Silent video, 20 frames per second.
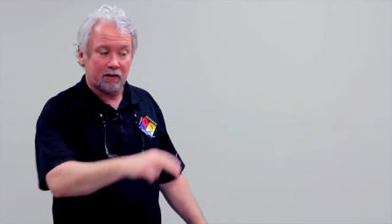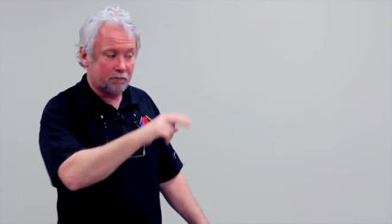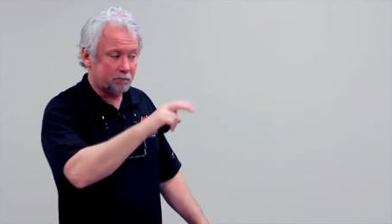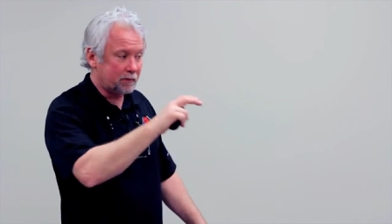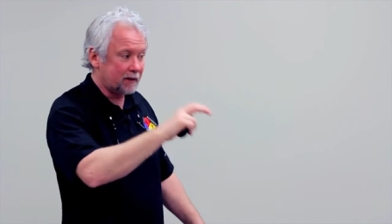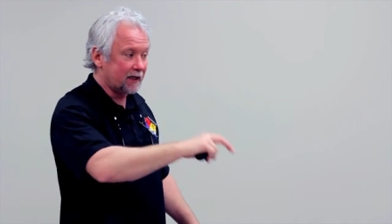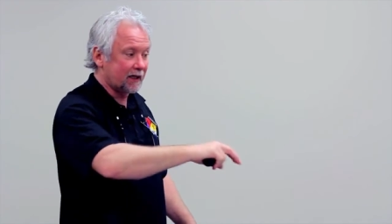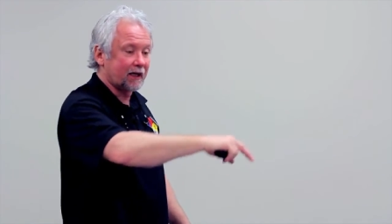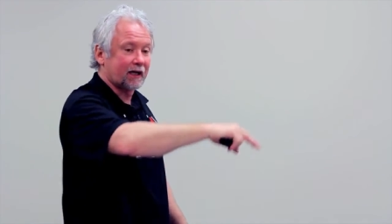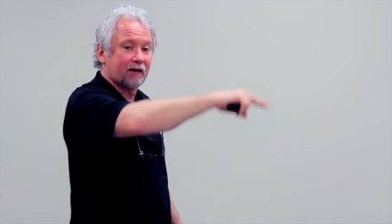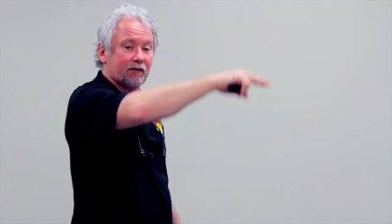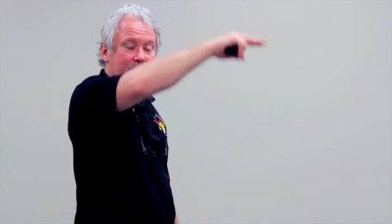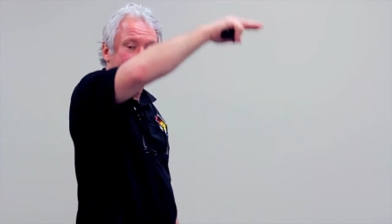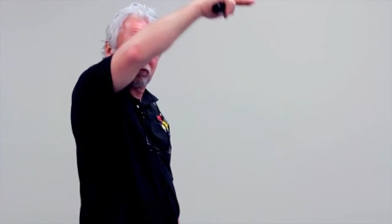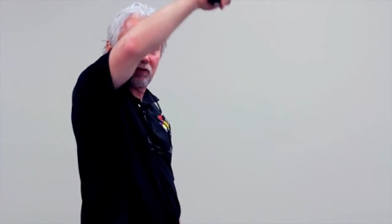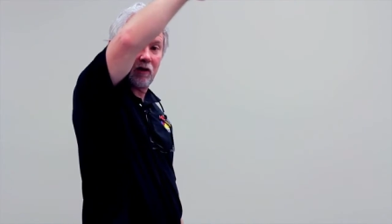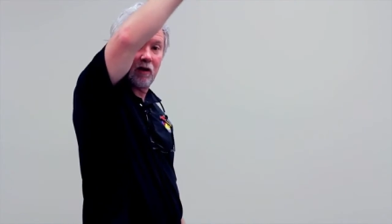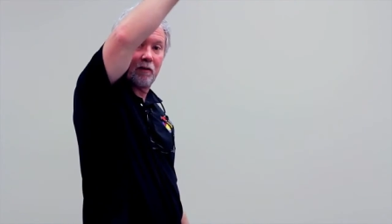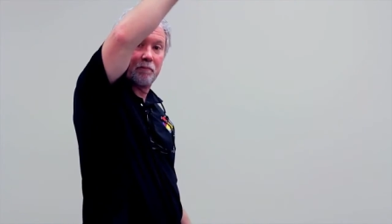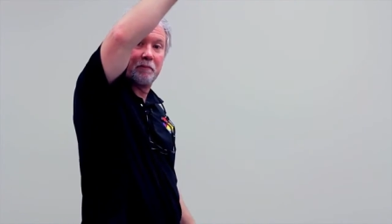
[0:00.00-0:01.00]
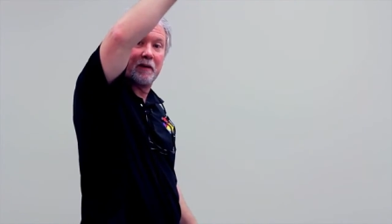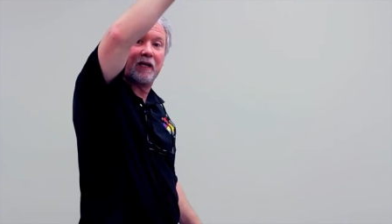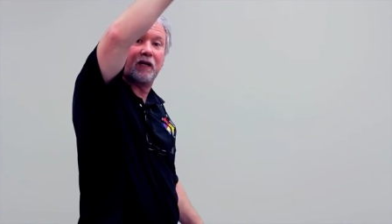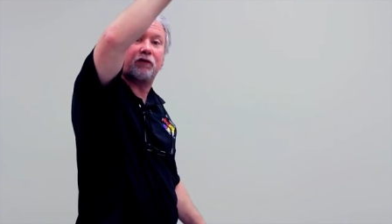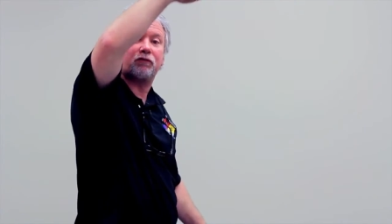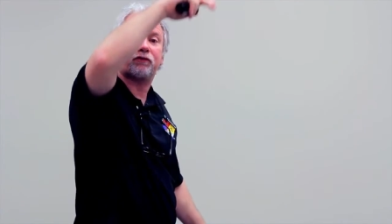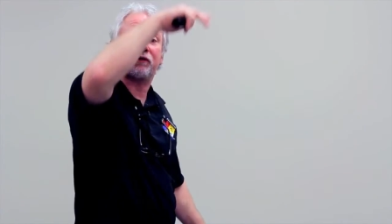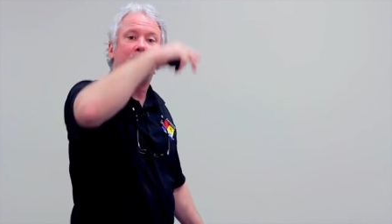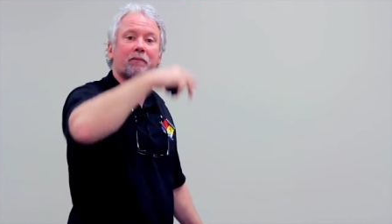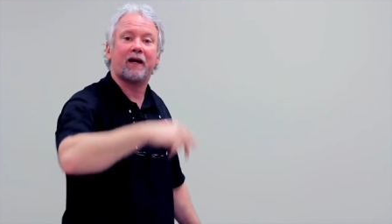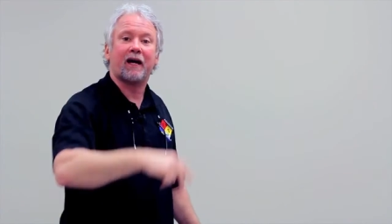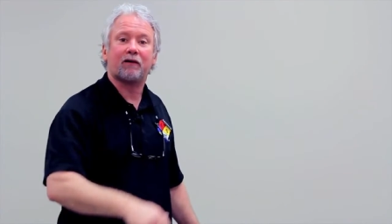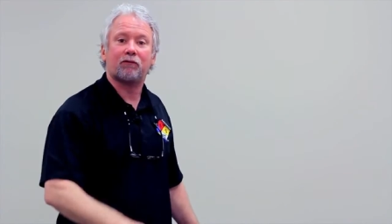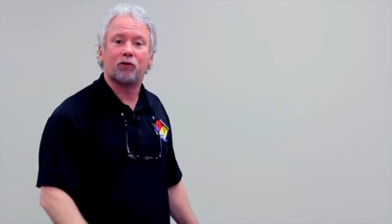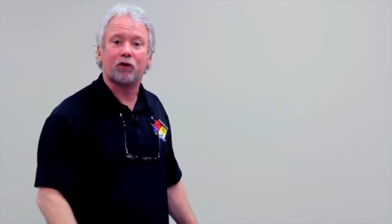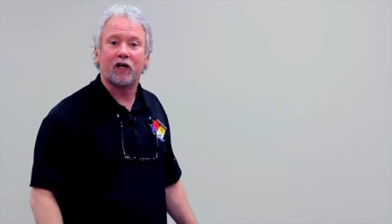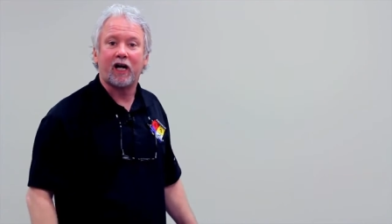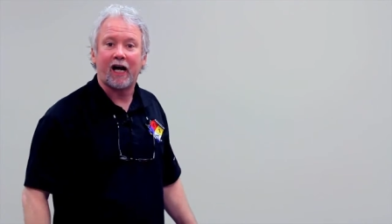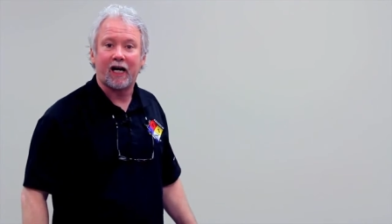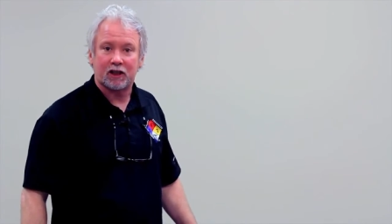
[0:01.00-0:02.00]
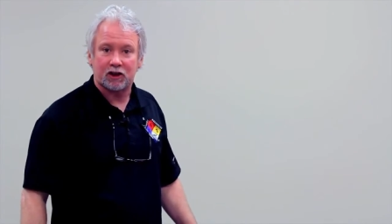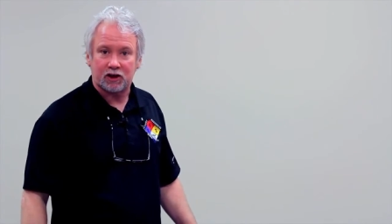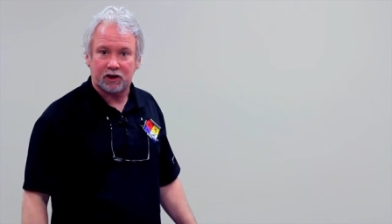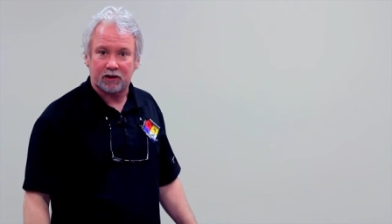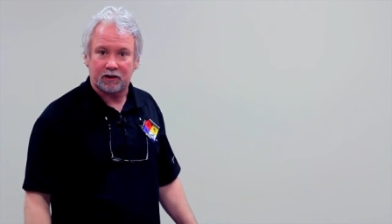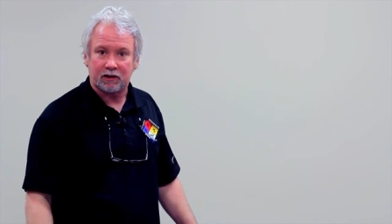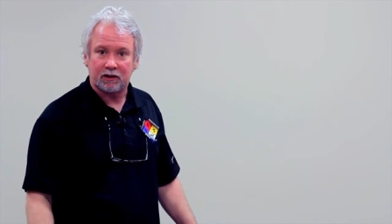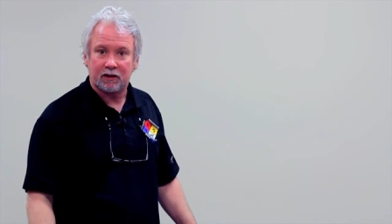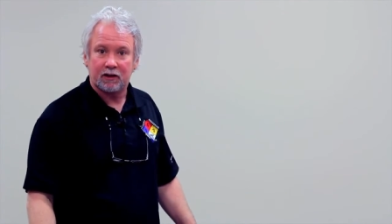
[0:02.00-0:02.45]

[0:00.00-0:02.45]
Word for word: being emitted from that reaction.